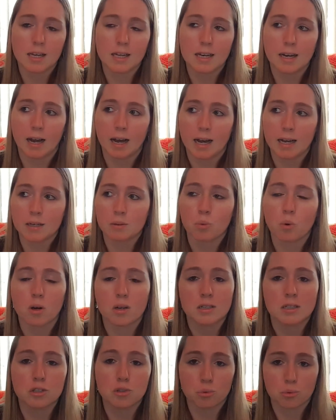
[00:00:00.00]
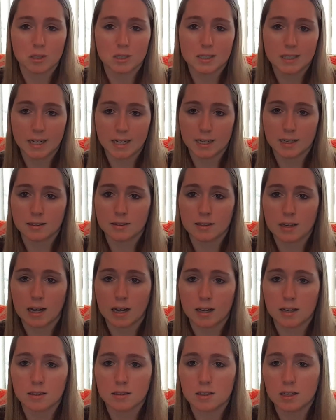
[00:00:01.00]
And I wanted to retain
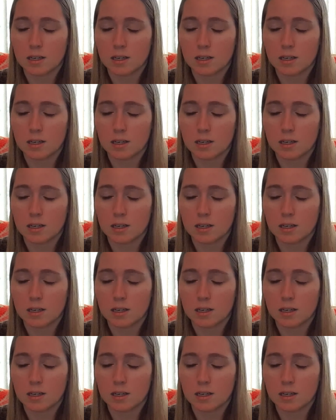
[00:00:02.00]
that.